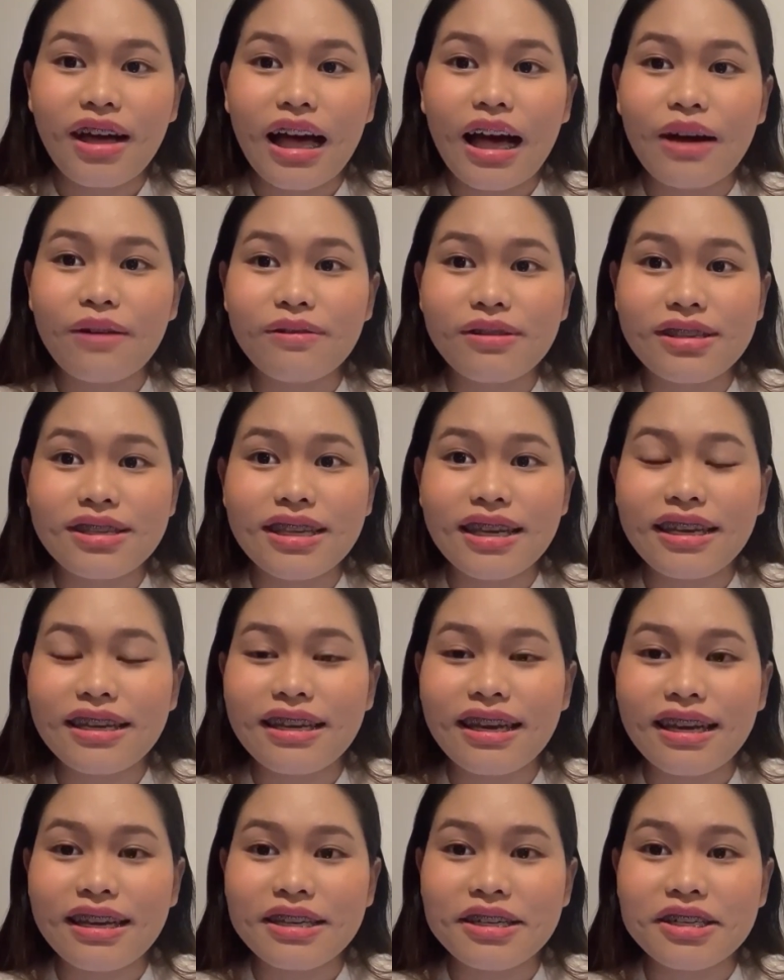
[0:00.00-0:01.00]
I would say
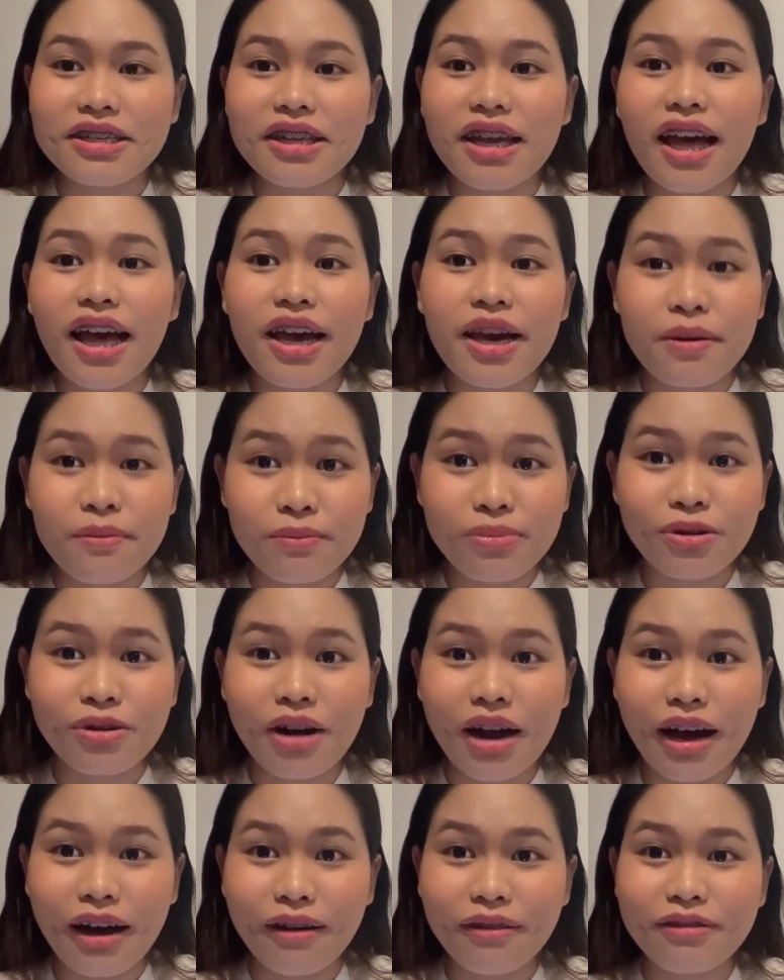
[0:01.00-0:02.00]
that I am
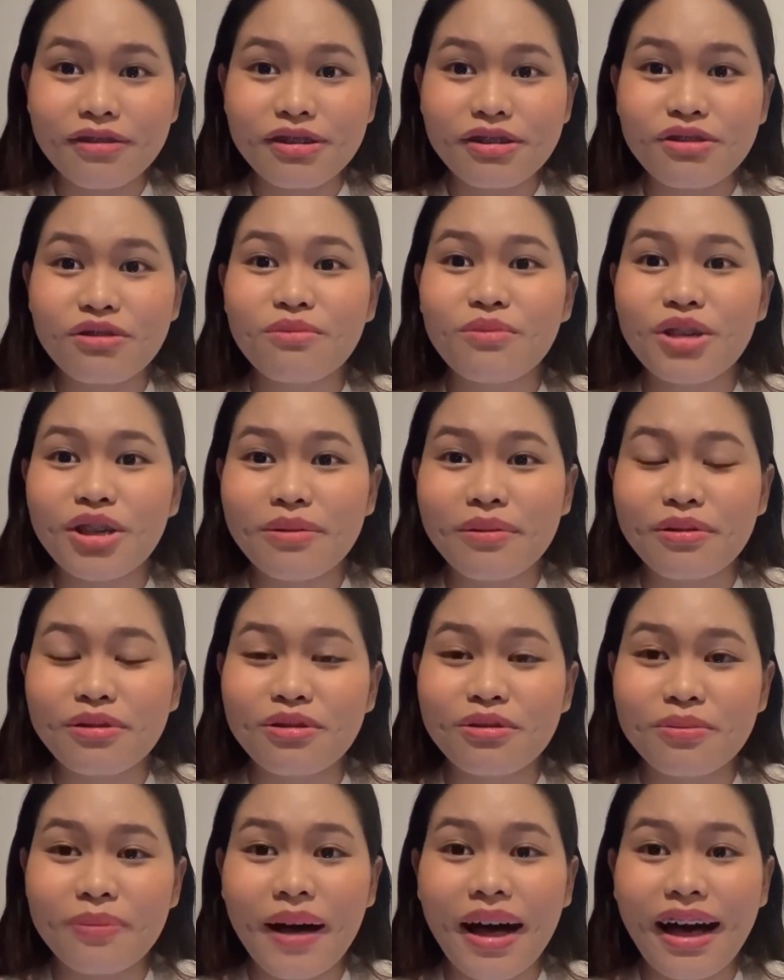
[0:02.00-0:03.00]
proud to be able
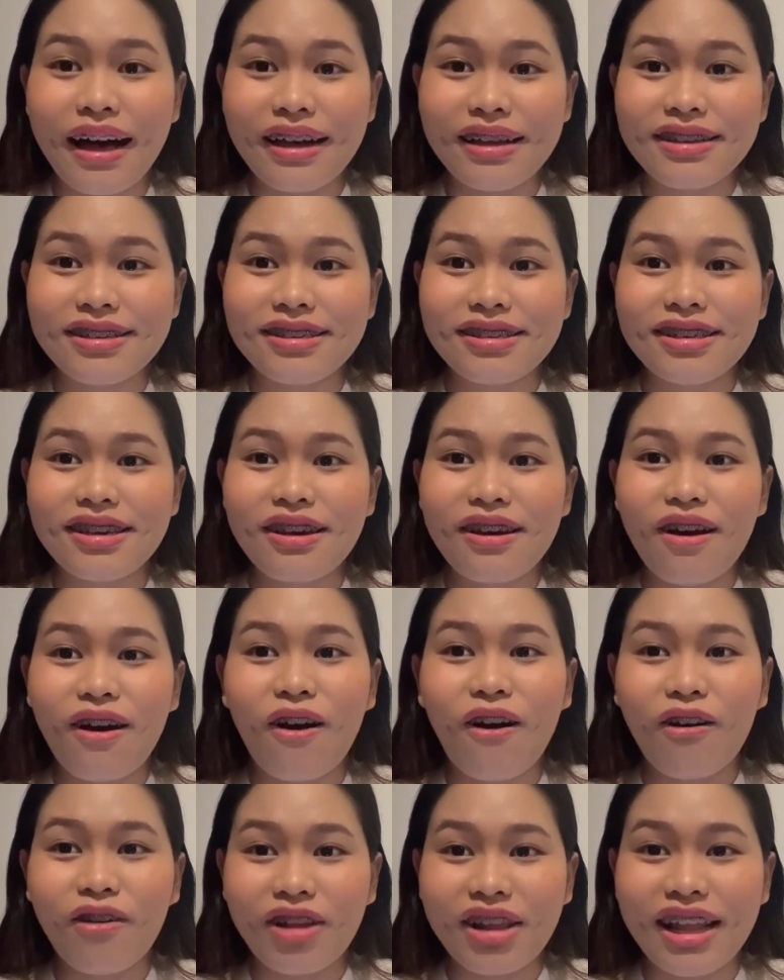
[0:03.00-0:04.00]
to pass
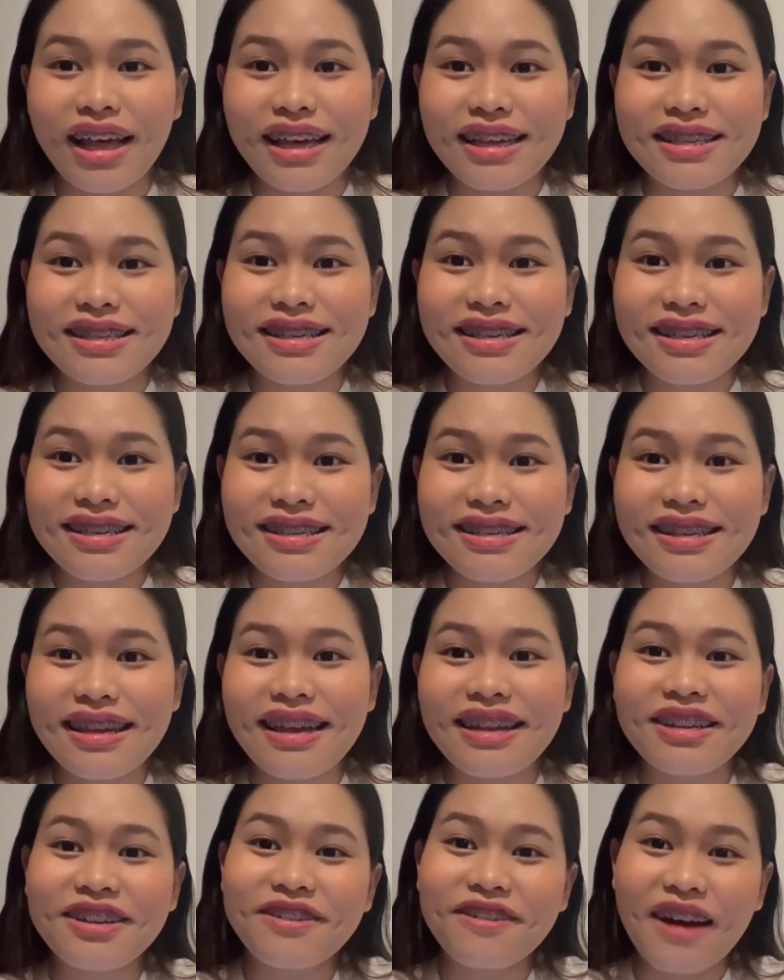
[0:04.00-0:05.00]
all classes
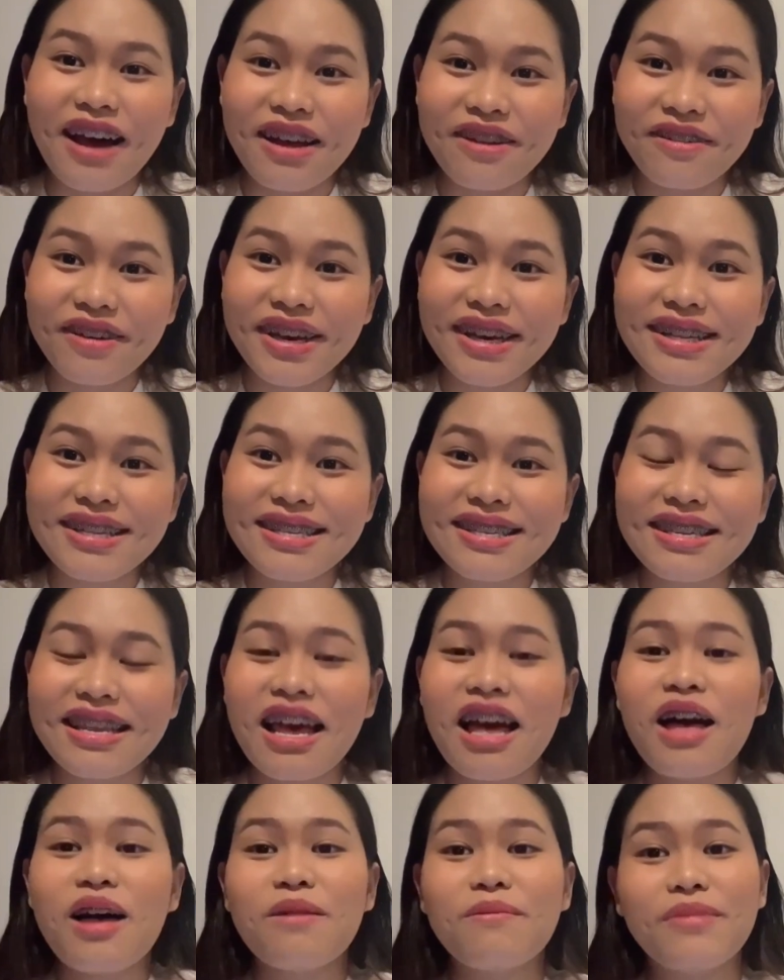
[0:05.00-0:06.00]
and graduate,
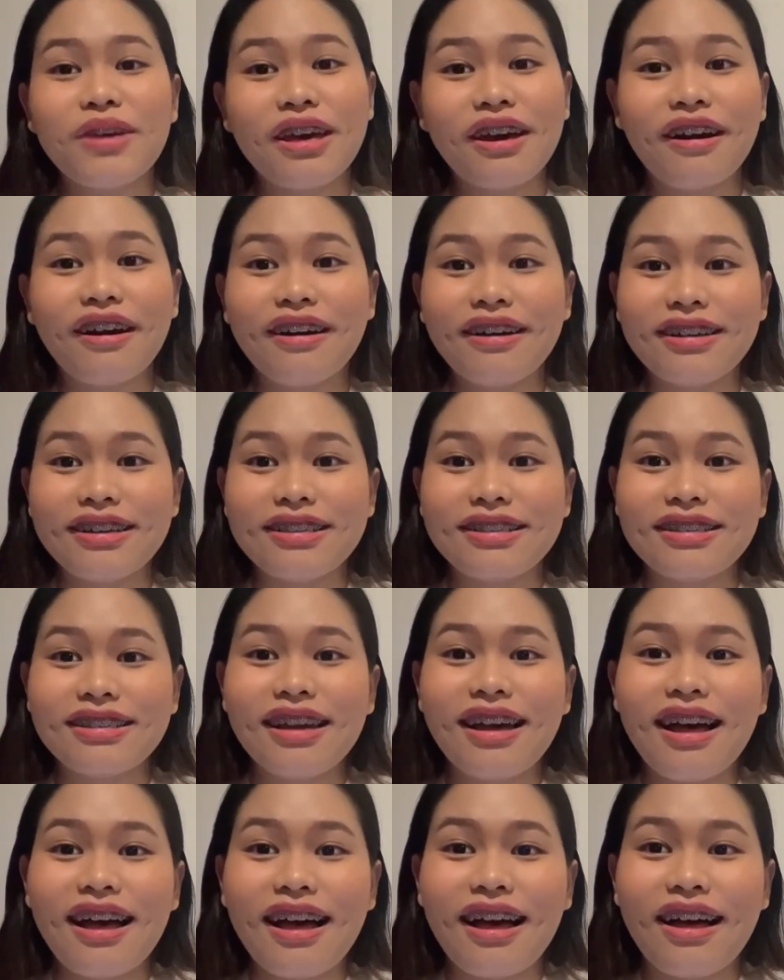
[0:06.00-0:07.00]
because
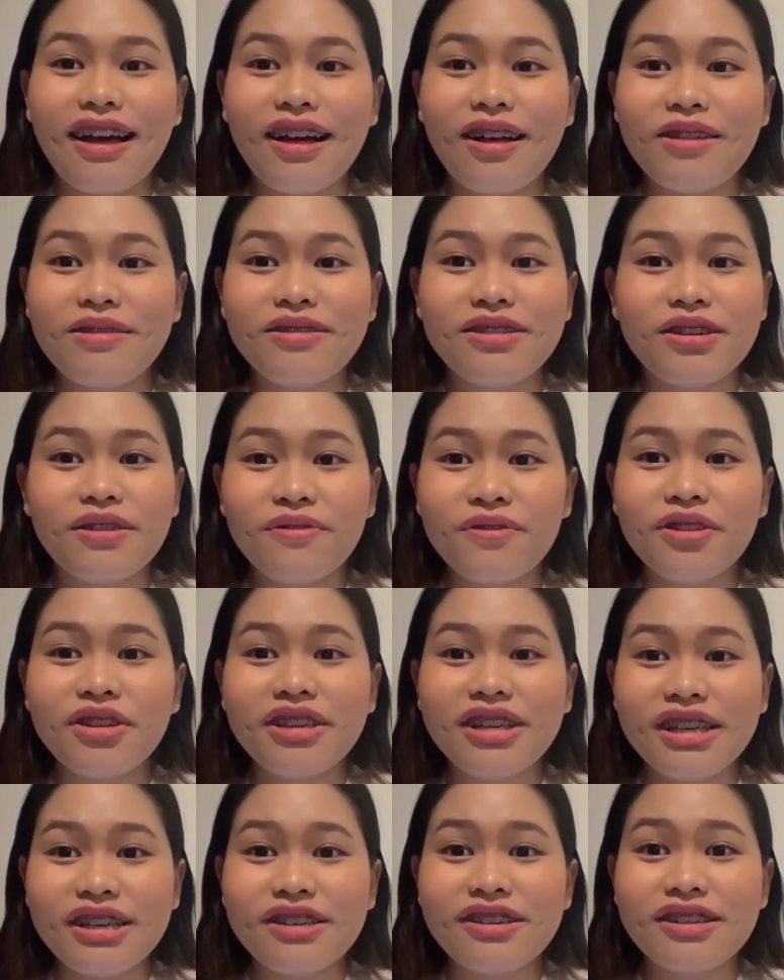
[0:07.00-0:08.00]
I
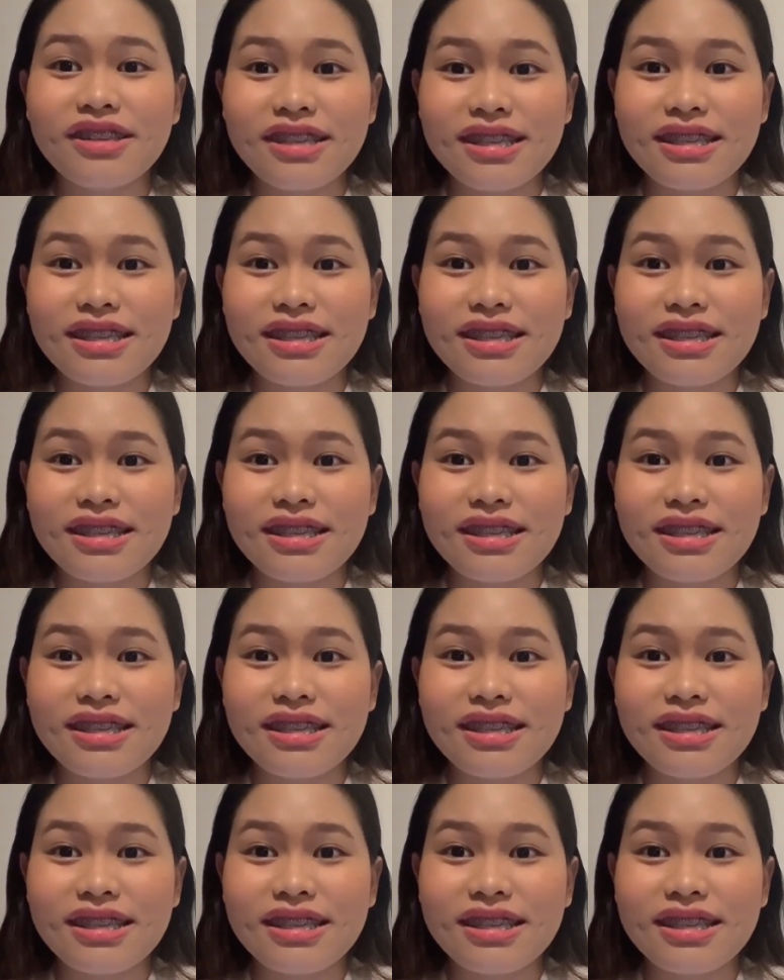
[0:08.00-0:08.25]
definitely could